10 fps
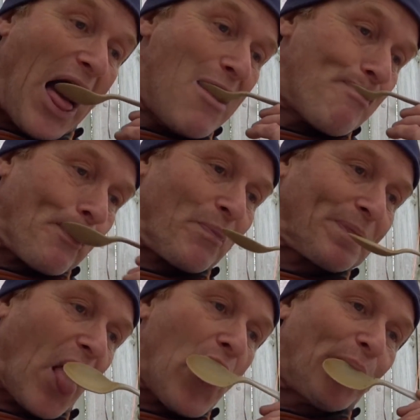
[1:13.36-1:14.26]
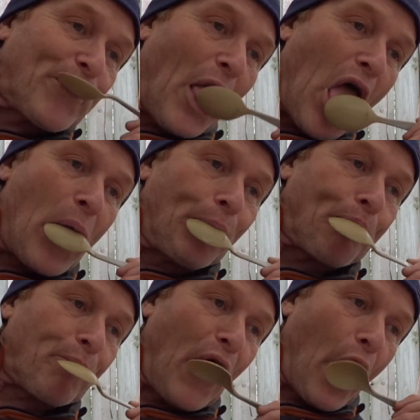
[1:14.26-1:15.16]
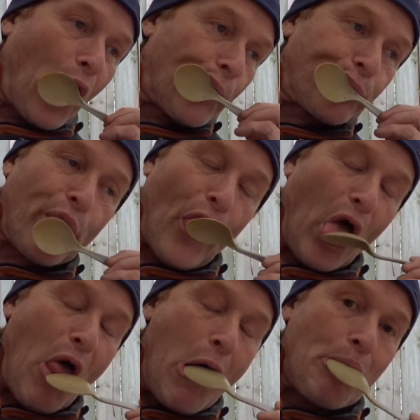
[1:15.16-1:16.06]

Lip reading: Nobody speaks.